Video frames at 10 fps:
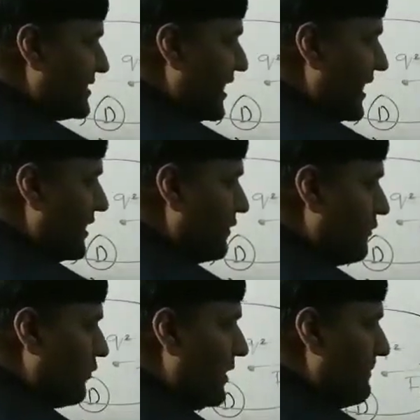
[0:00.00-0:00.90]

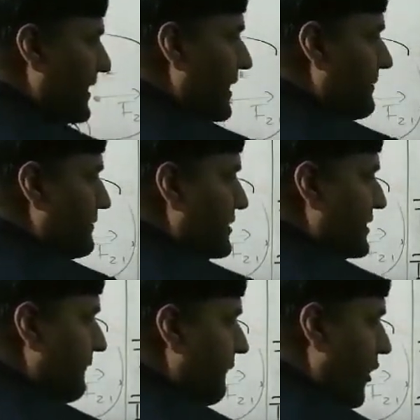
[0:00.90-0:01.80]
thing will becomes
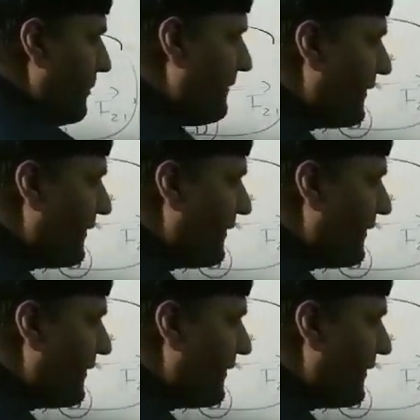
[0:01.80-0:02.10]
the form of